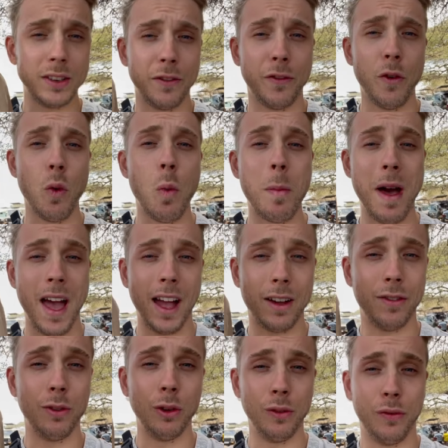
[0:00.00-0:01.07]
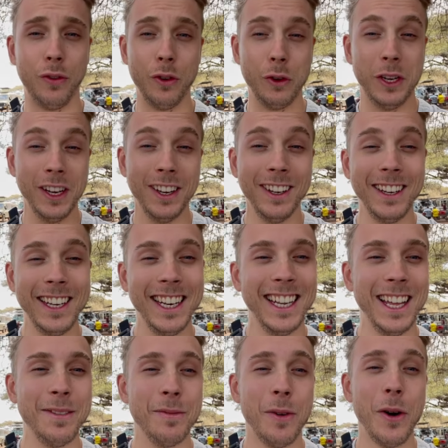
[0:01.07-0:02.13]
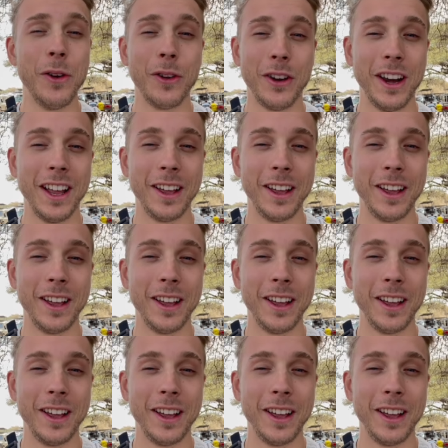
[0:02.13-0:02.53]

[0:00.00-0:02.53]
a full bag full of food. I'm wondering